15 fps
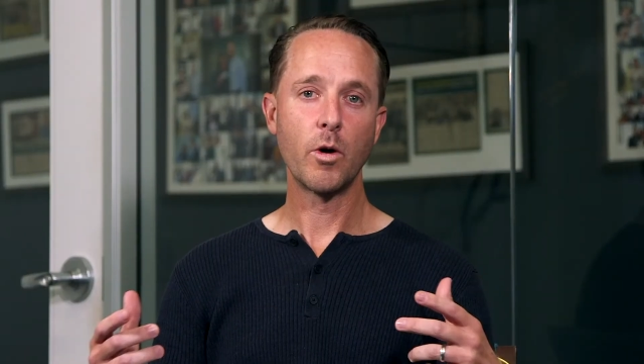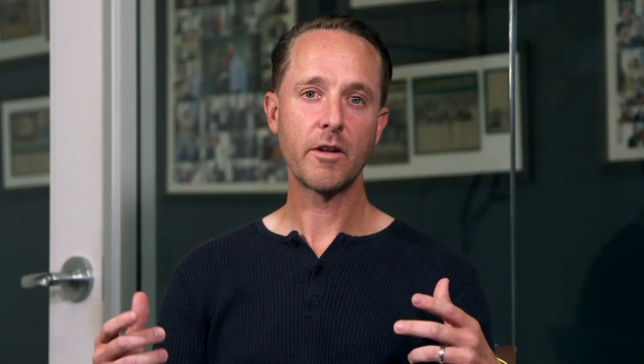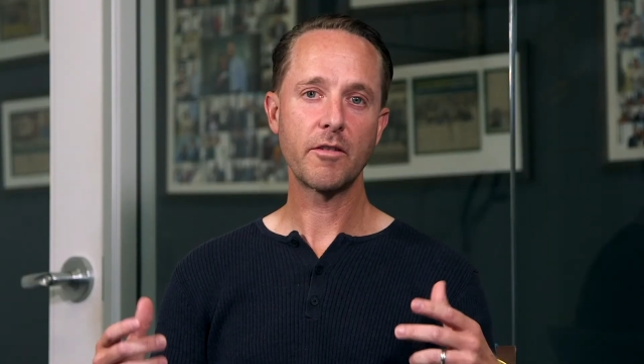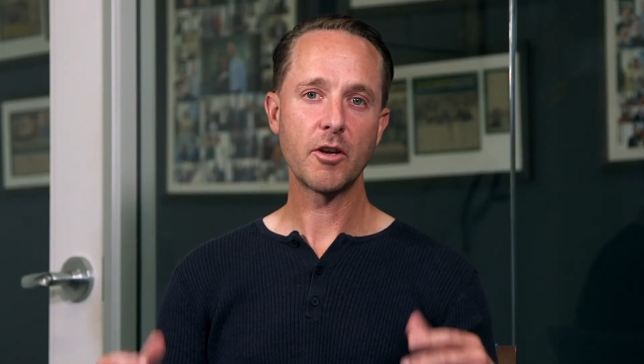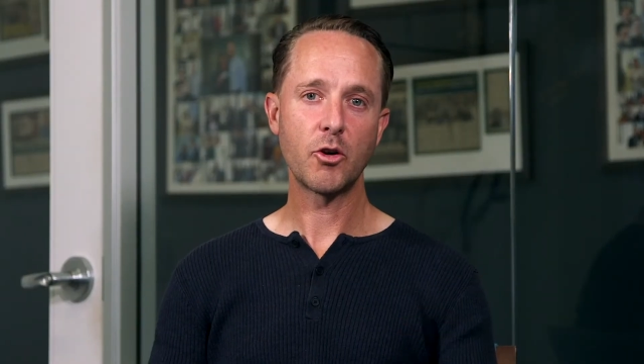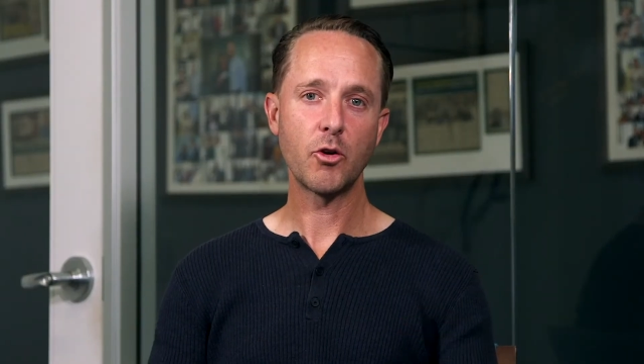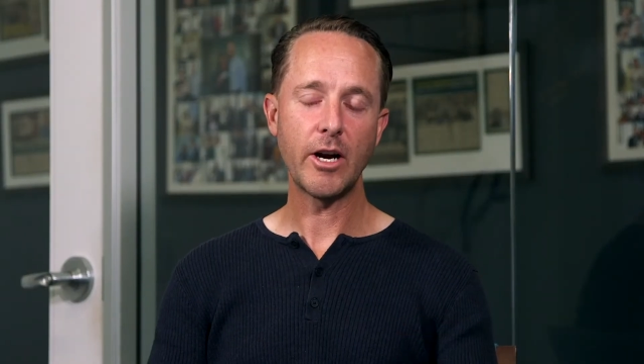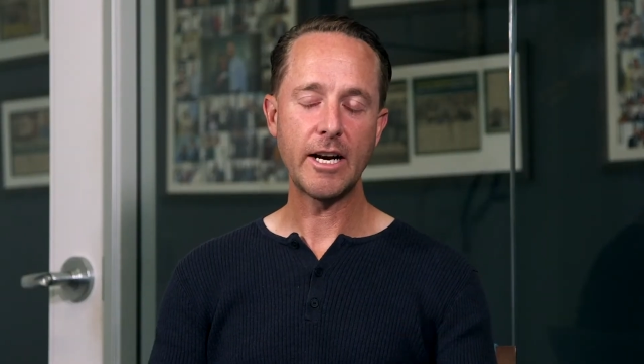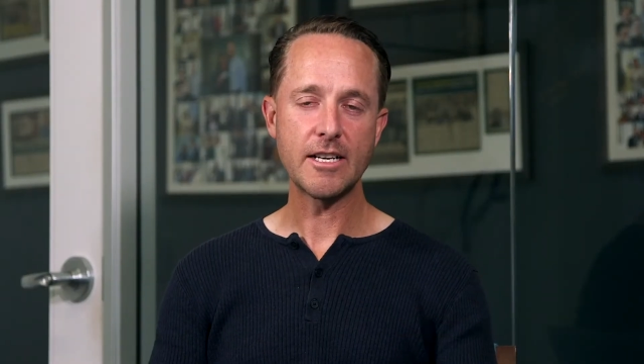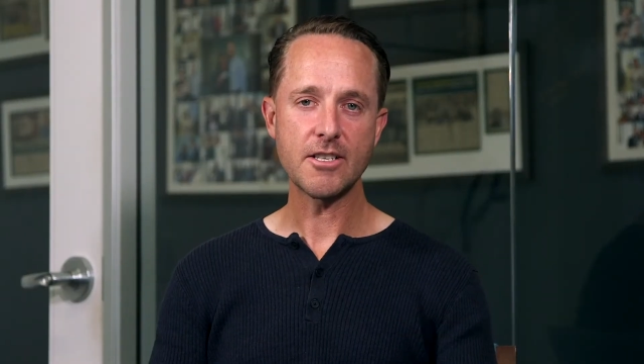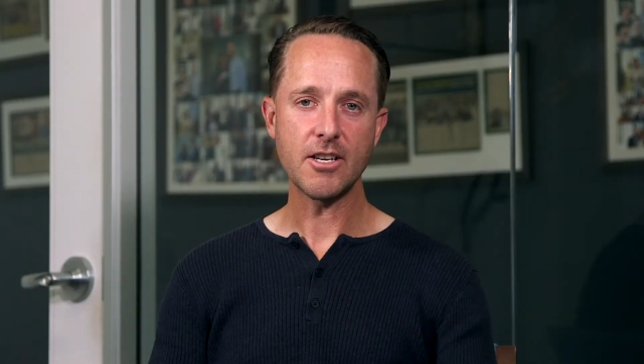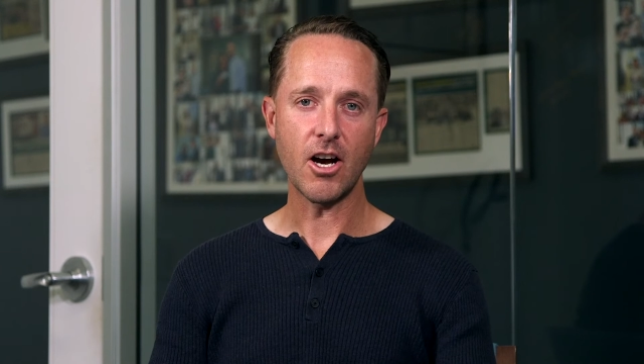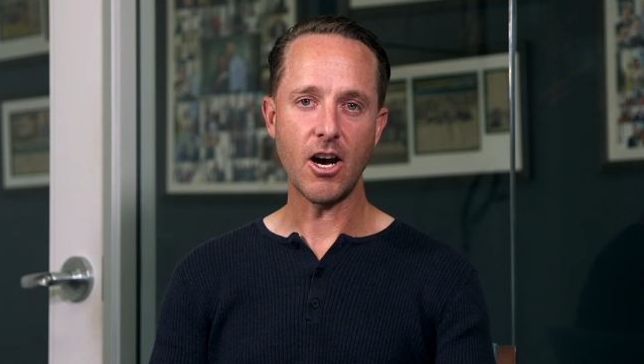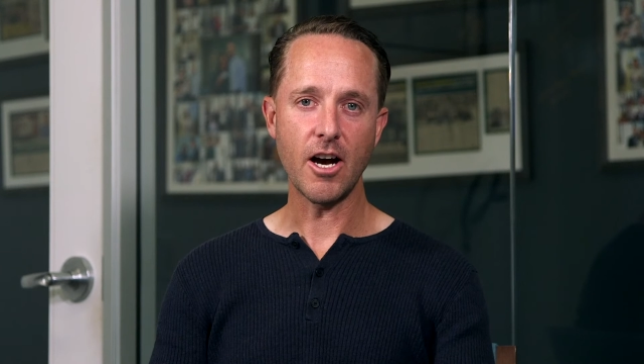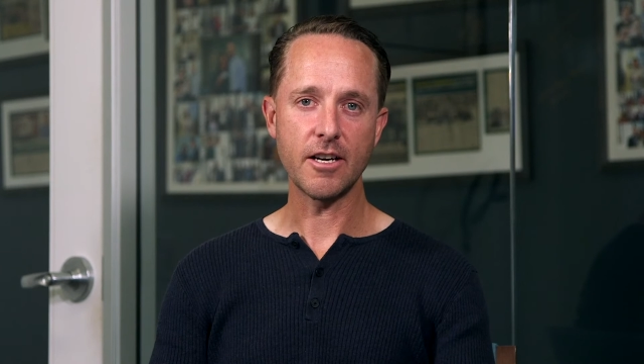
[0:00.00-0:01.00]
The
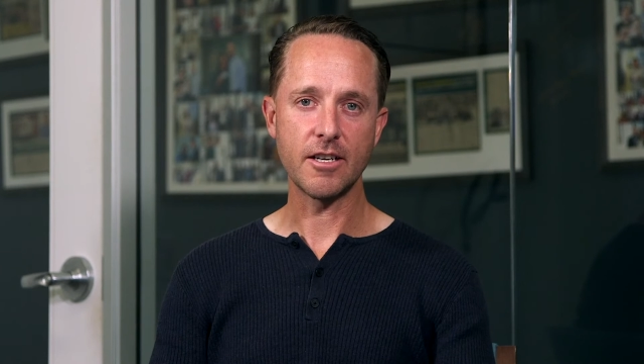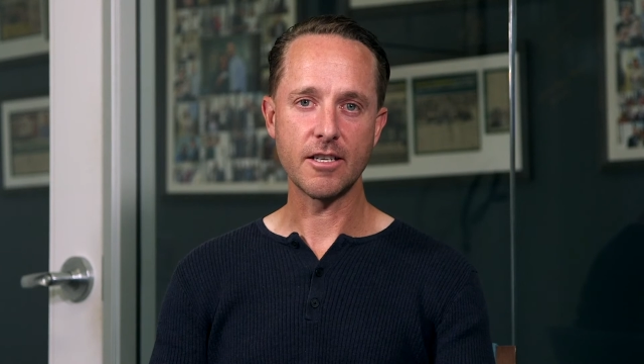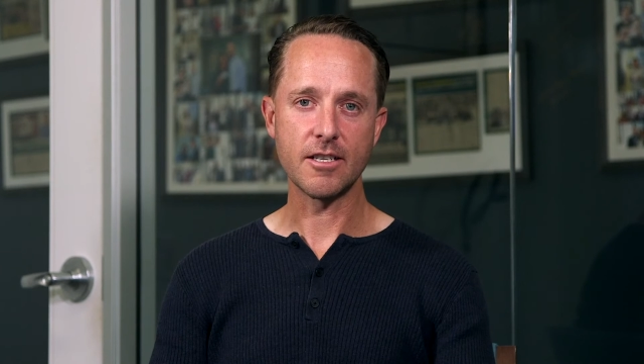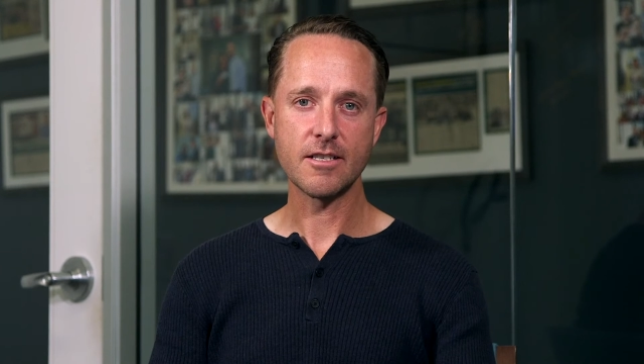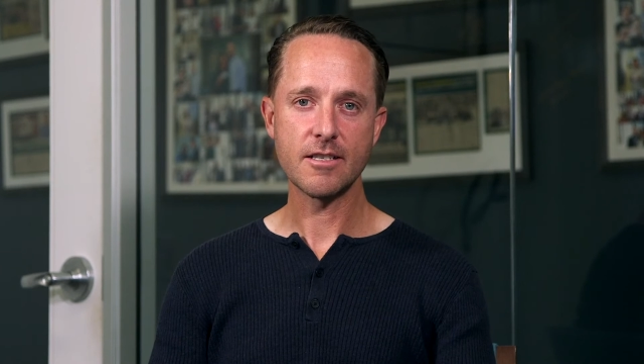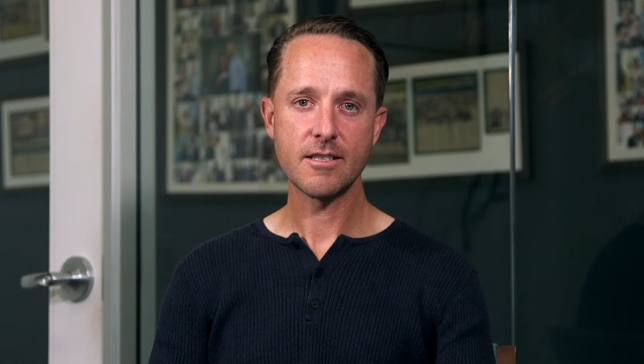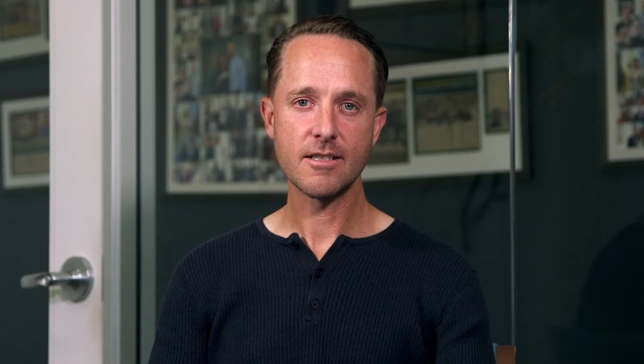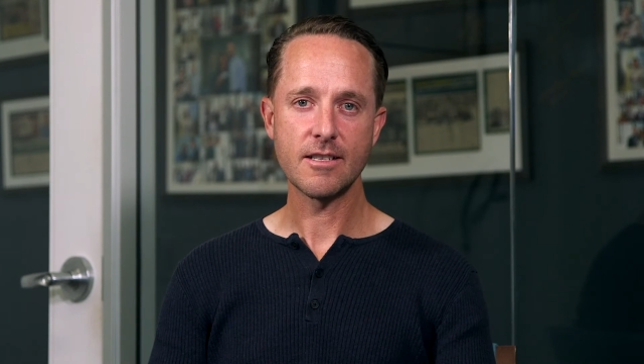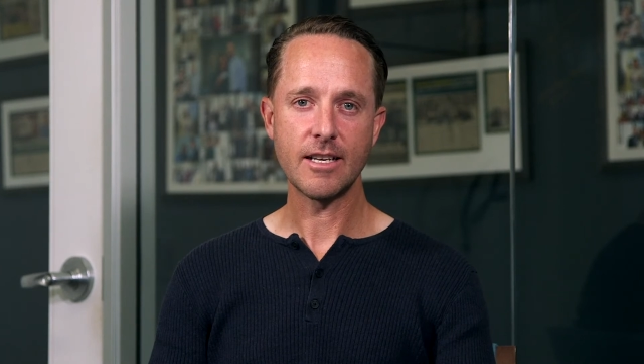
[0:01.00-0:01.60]
greatest honors